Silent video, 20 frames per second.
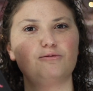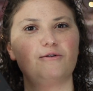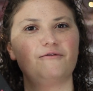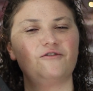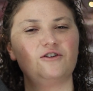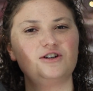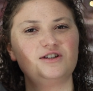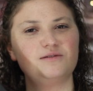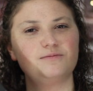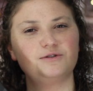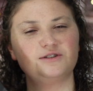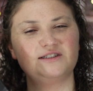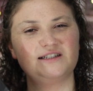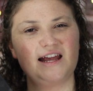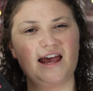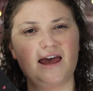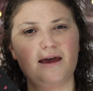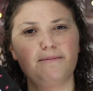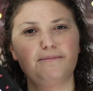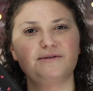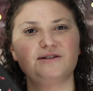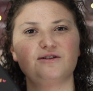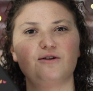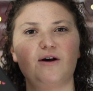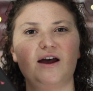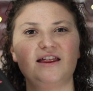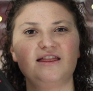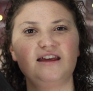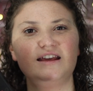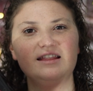reversible tip, so
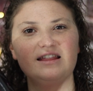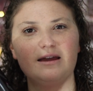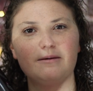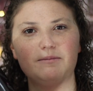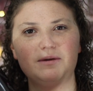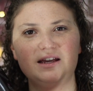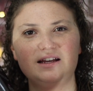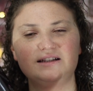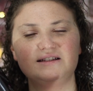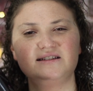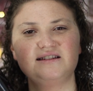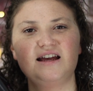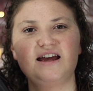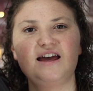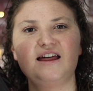I think that means